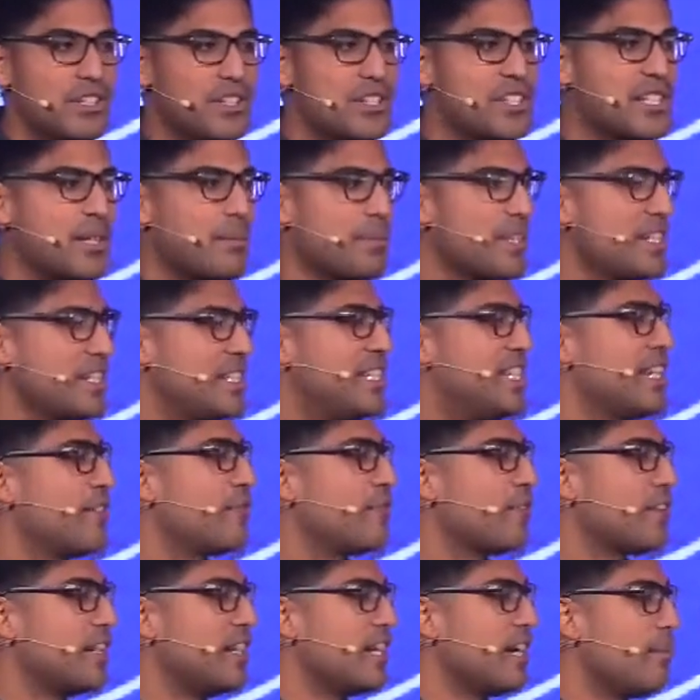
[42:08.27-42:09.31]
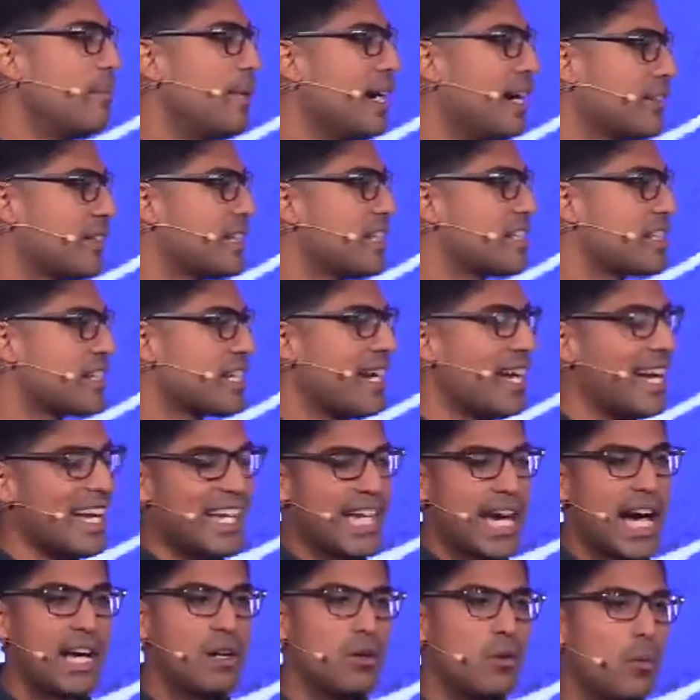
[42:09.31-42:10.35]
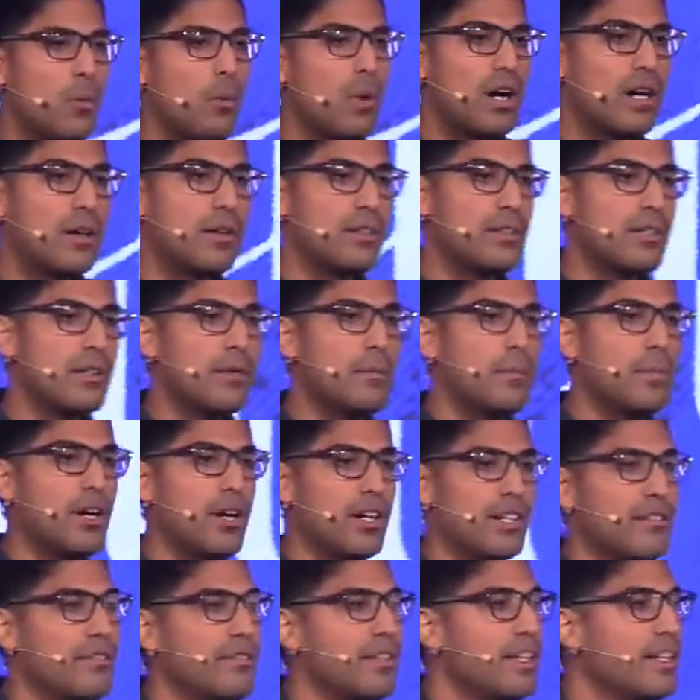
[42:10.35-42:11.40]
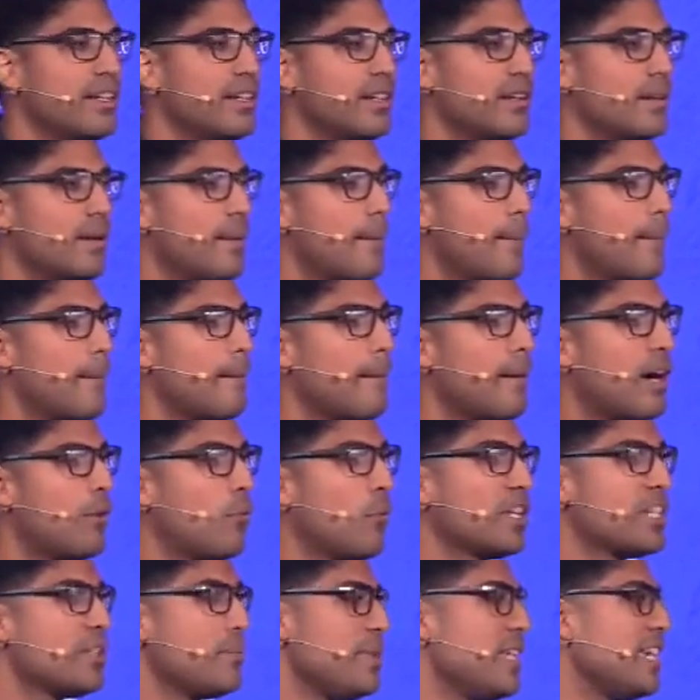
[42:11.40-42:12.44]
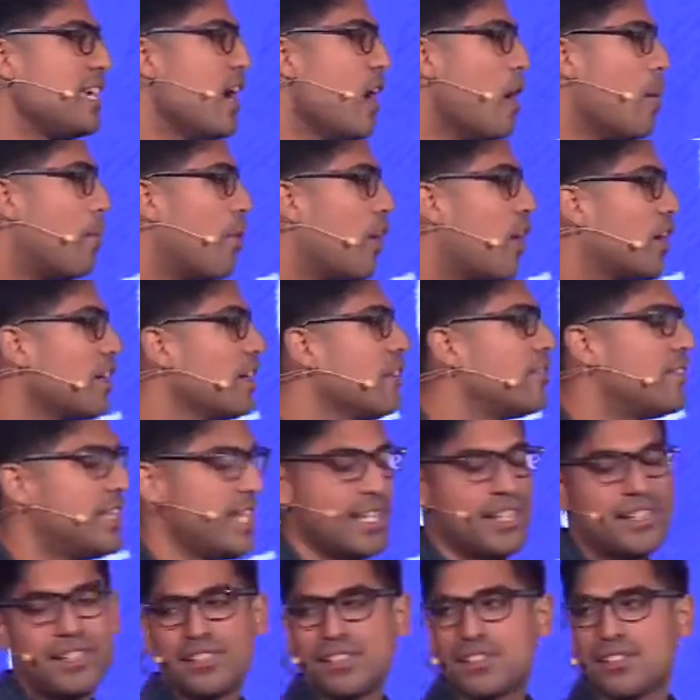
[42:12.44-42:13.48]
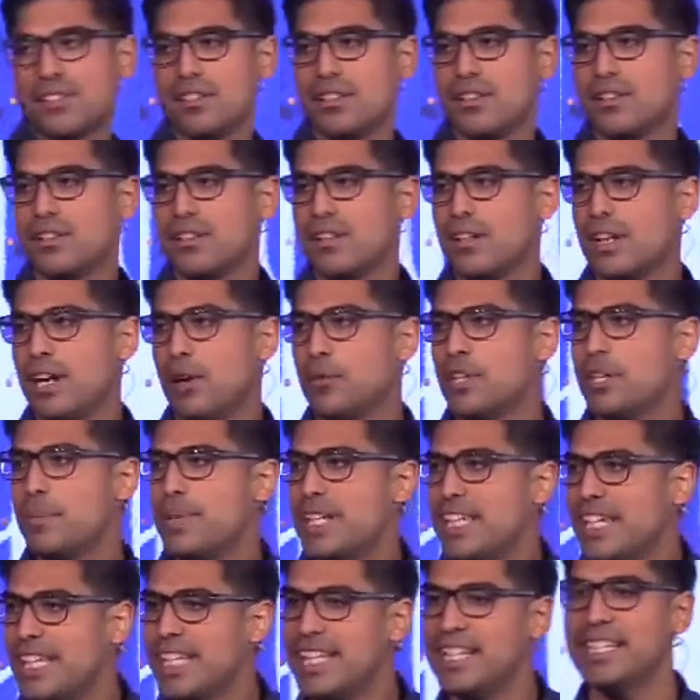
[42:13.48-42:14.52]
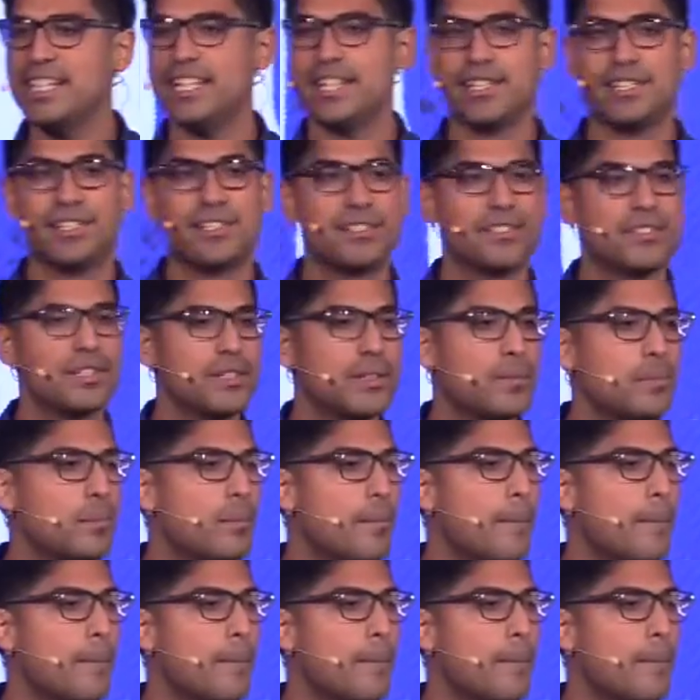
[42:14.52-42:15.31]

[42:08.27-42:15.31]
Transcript: There's something different about this guy. I kind of want part of it. I want to be part of this. I want to be in this.